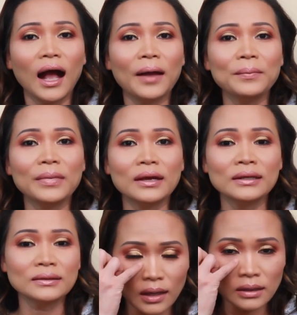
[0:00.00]
I
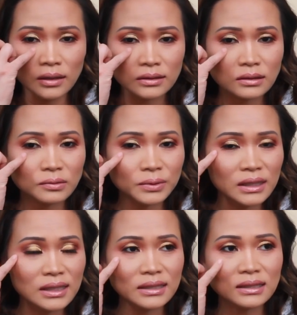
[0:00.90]
mean, it looks really